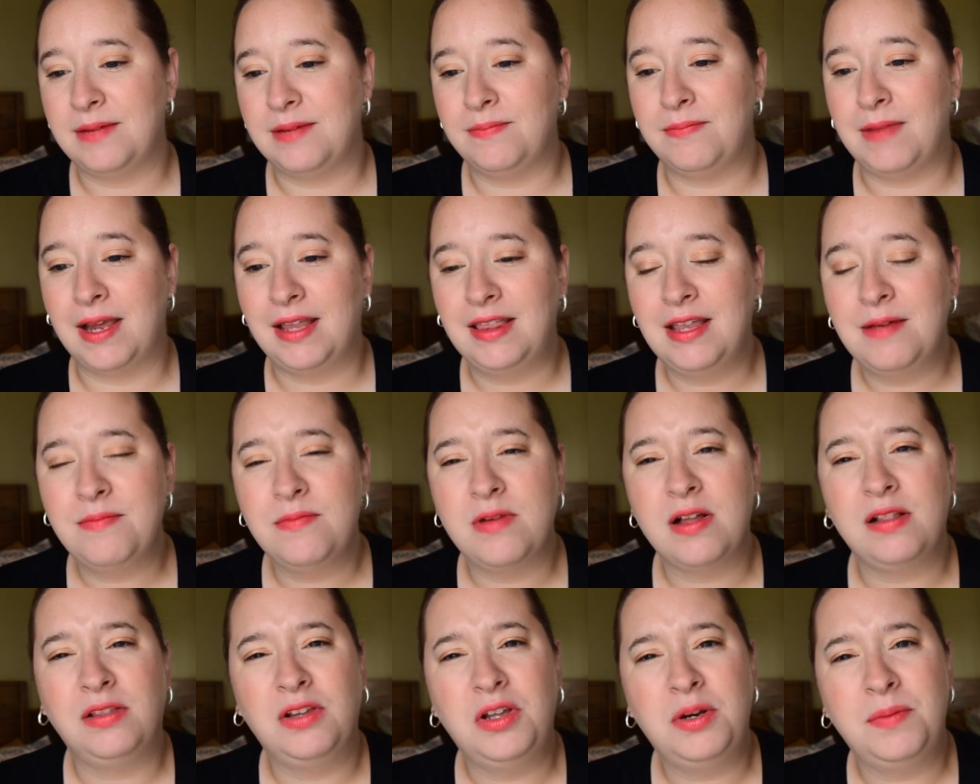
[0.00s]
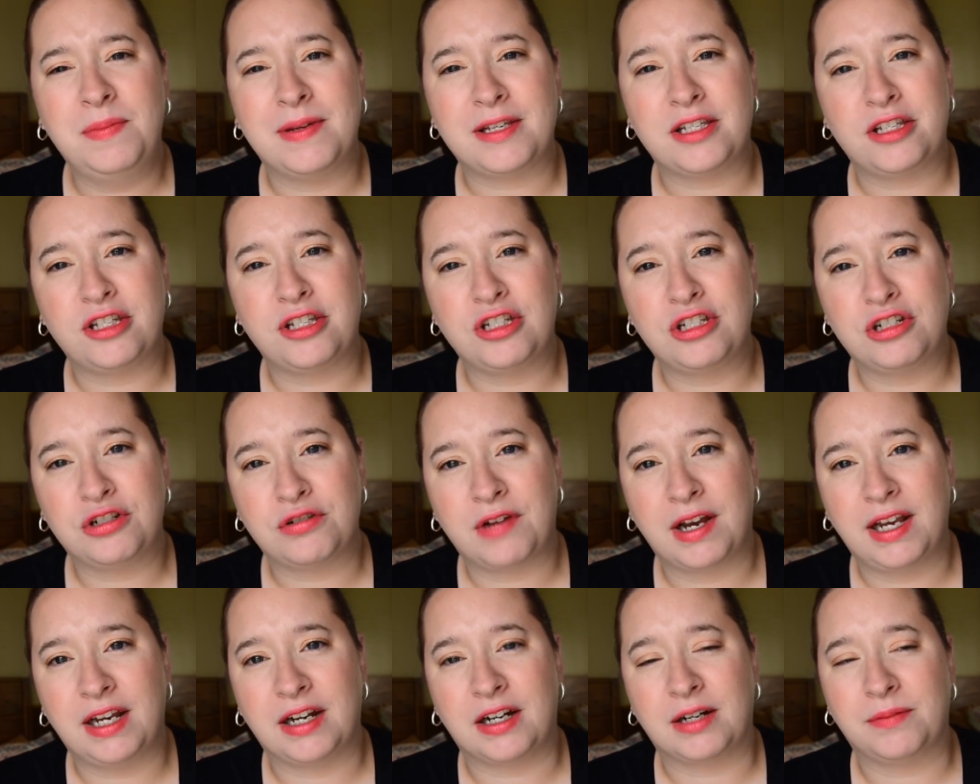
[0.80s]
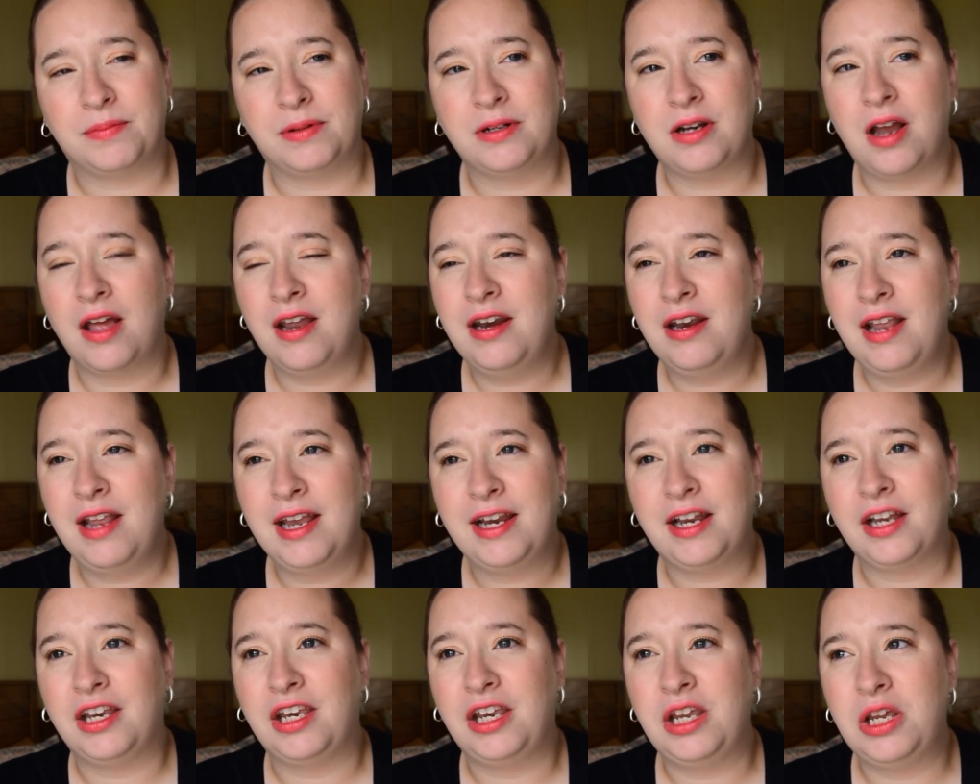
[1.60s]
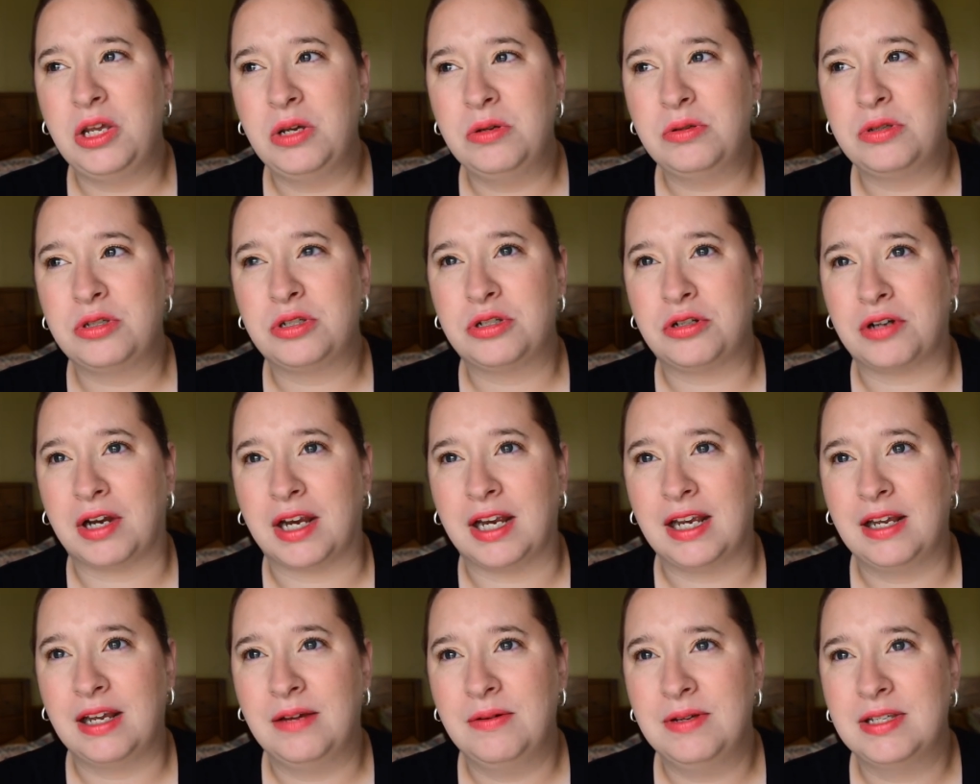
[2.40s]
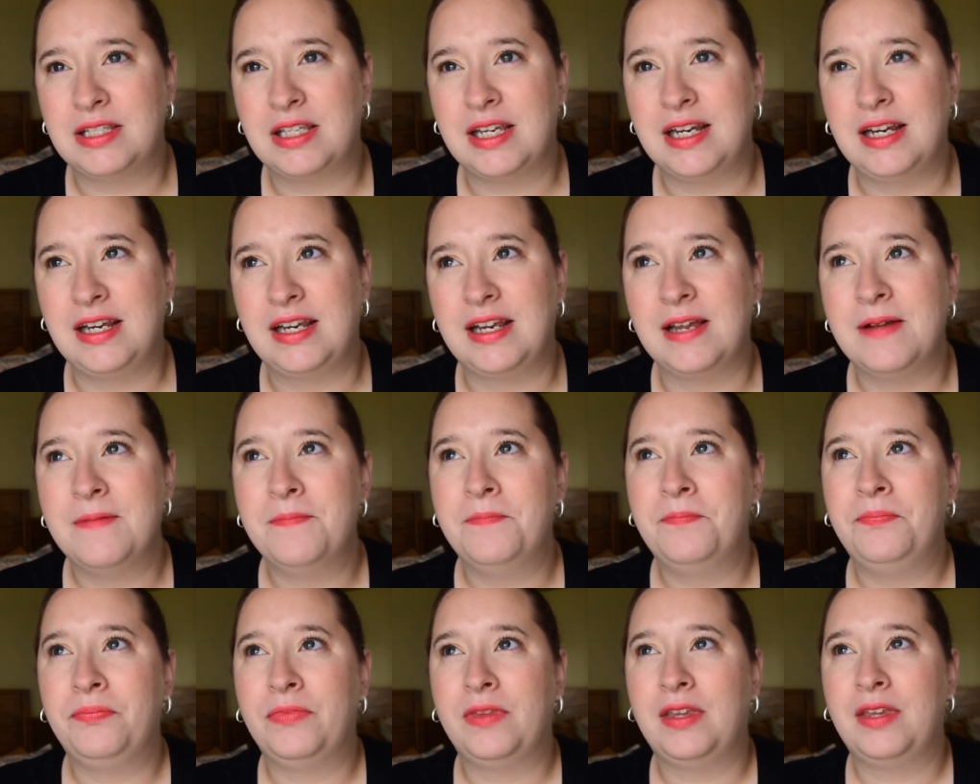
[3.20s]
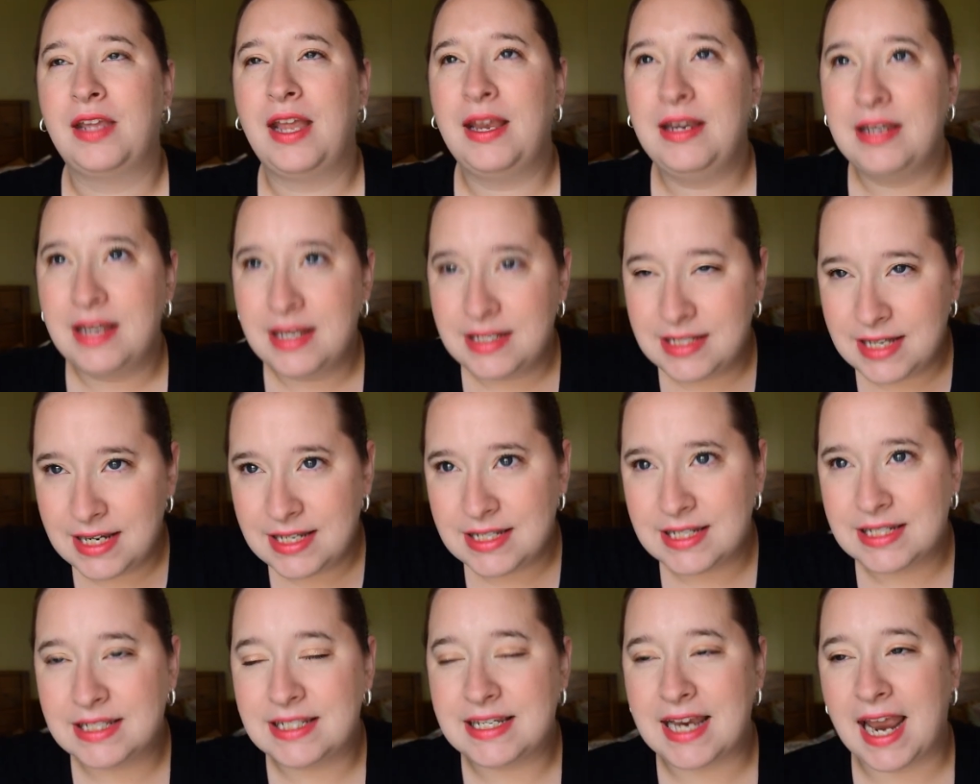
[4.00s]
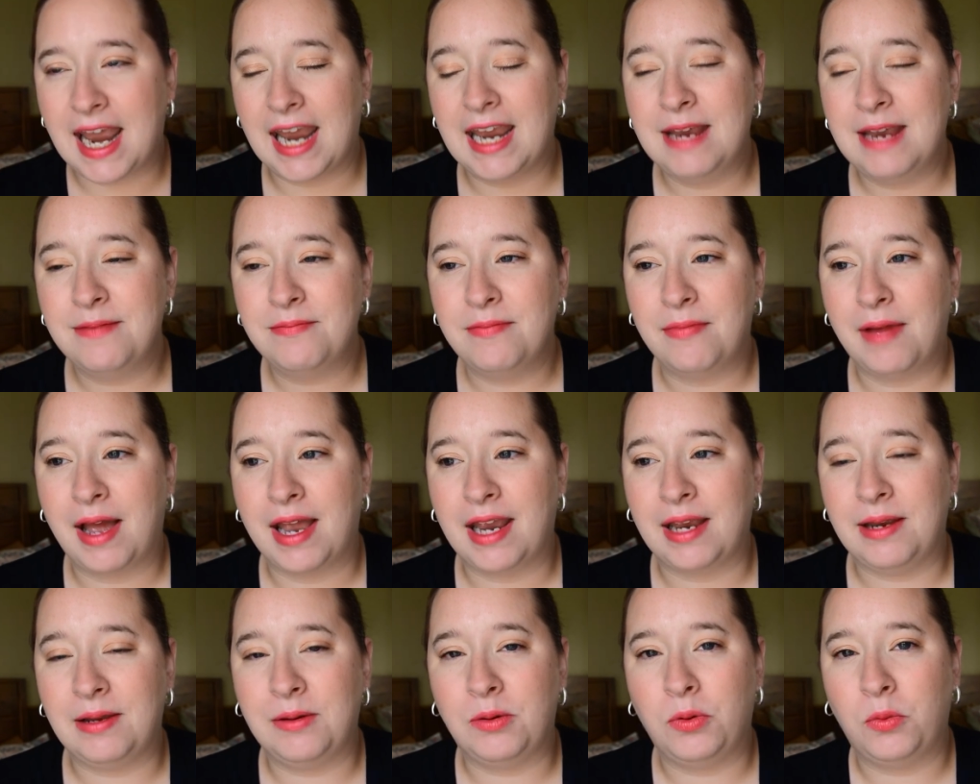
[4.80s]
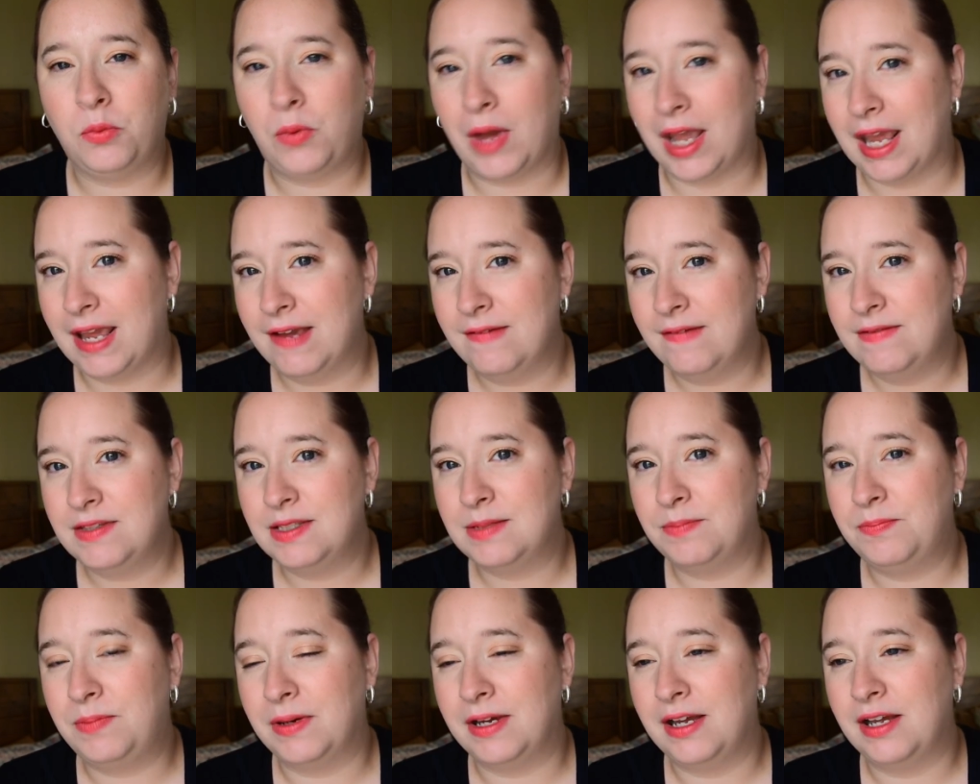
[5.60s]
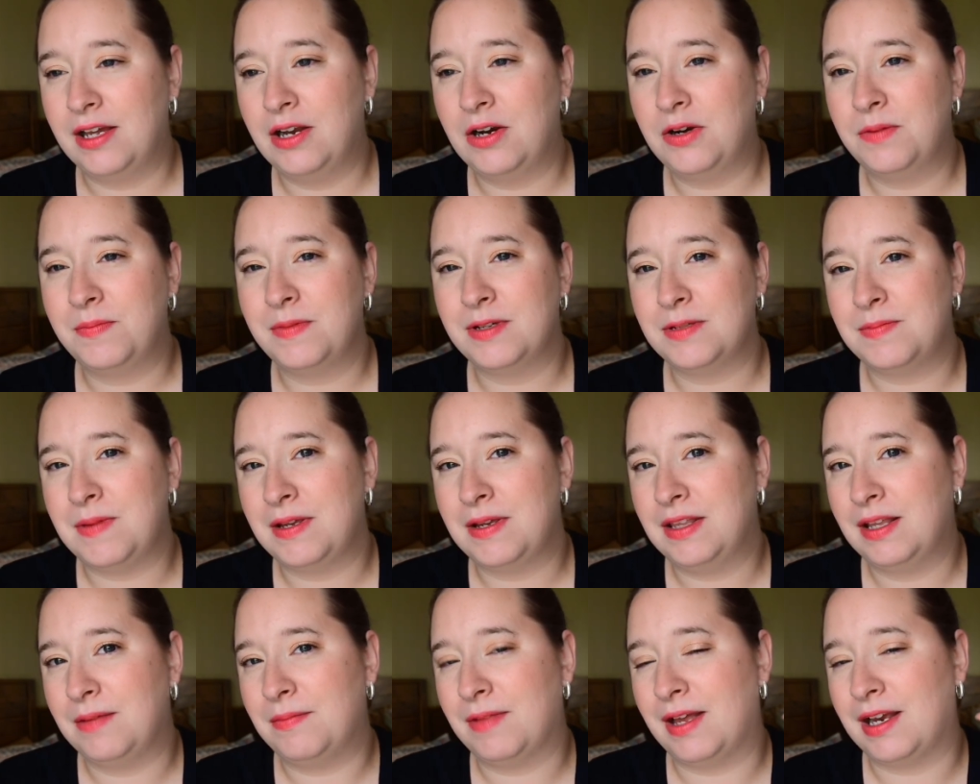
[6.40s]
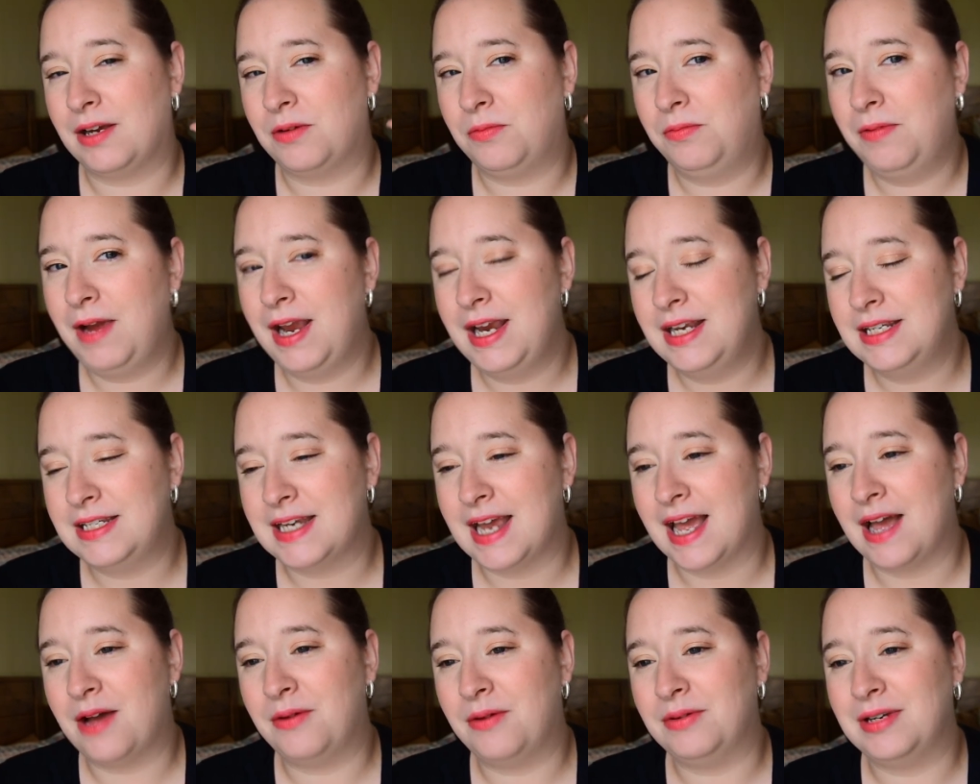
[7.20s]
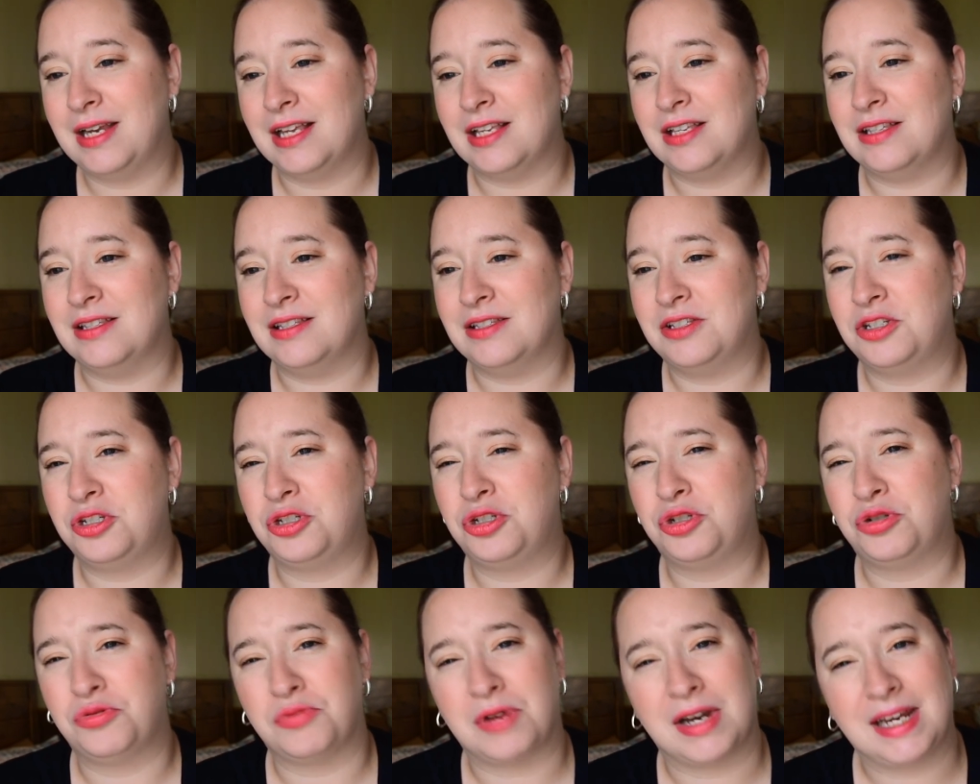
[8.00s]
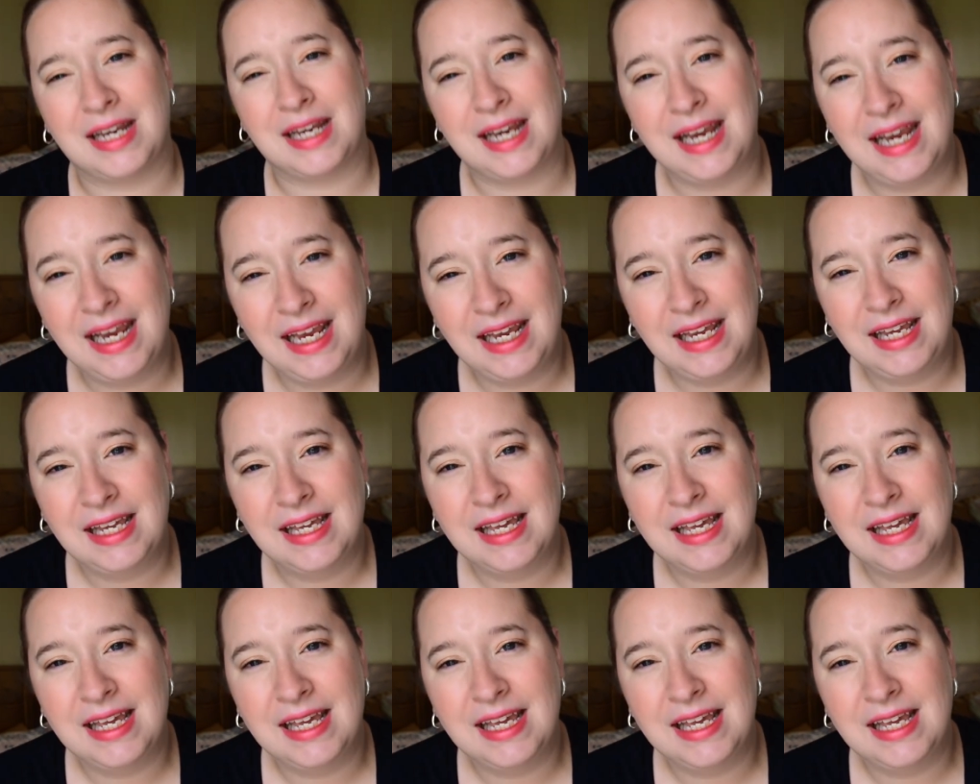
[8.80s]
made them a little bit straighter, but not in like a cute straight. It was like, it did tame my waves, but it almost made them like weighed down and stringy.